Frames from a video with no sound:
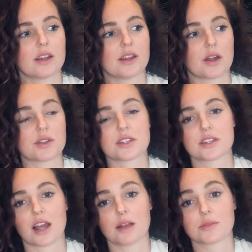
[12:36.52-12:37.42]
there's
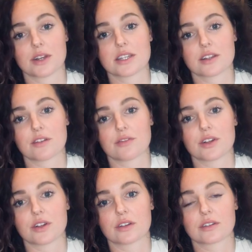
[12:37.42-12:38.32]
times when I still
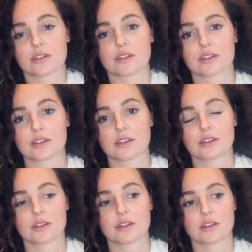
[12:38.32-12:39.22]
feel
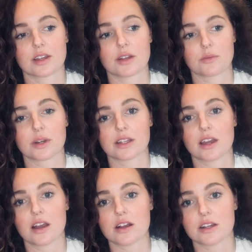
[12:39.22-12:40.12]
it really
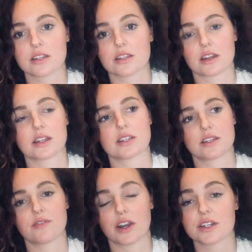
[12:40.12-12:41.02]
hurts and it's
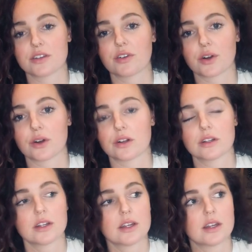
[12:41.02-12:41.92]
very difficult,
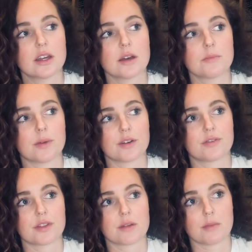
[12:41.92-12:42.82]
but for
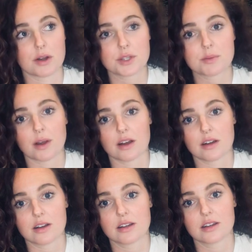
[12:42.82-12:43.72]
the most
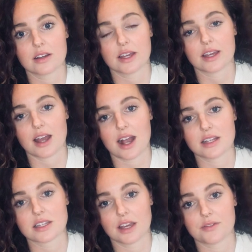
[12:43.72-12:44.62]
part it has
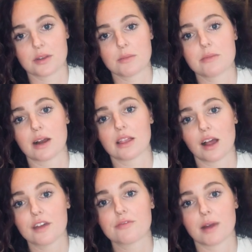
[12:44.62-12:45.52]
given me my
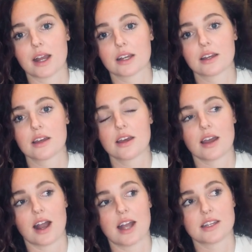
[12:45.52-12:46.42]
life back.
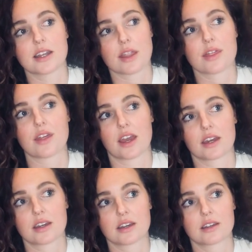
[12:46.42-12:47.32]
I didn't
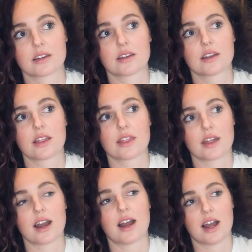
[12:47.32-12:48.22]
think
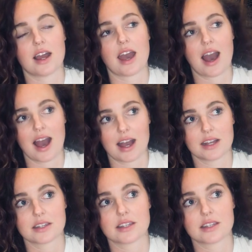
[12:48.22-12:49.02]
that I had